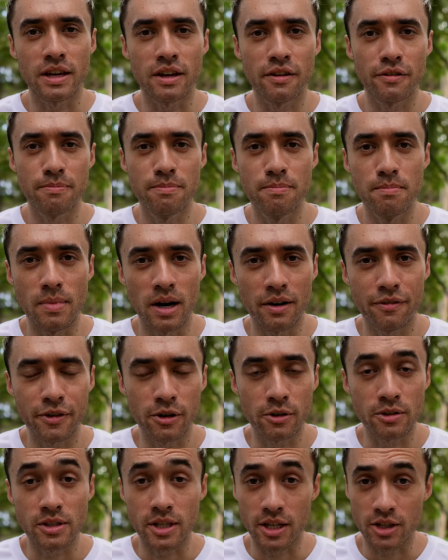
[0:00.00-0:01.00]
If my
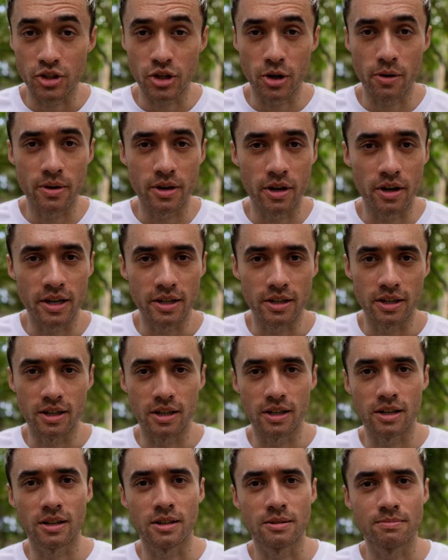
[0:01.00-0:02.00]
fiance Joe and I
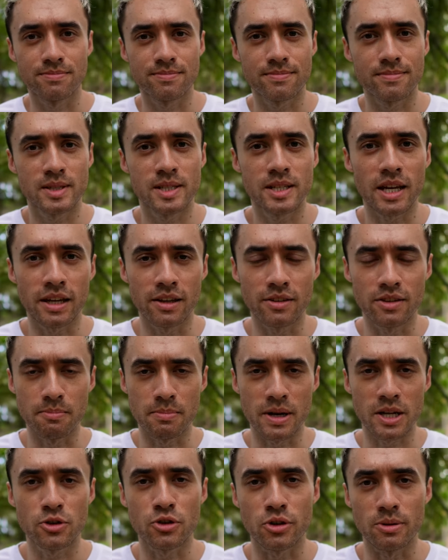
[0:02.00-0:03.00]
are staying in the
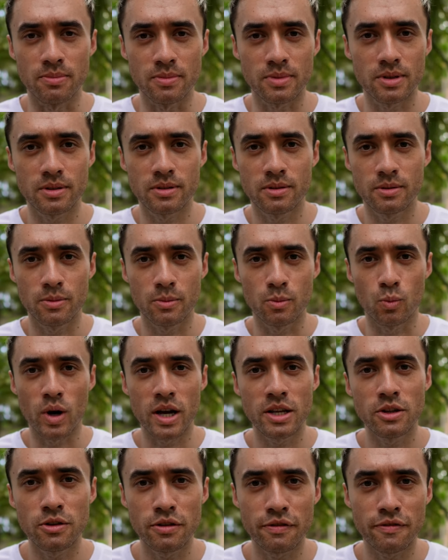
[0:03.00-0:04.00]
bedrooms,
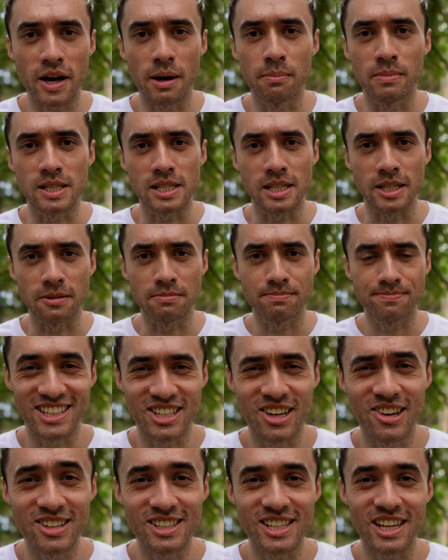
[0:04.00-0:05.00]
where do the family sleep? It
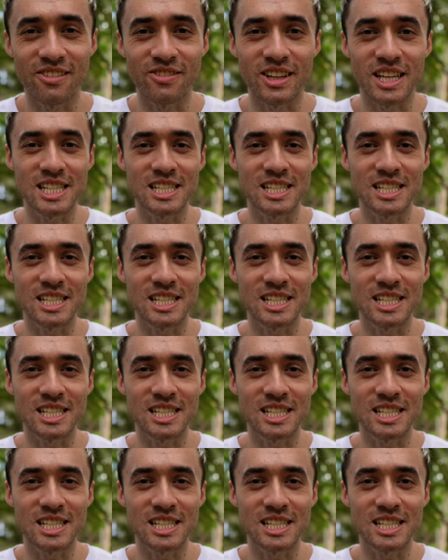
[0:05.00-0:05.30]
turns out they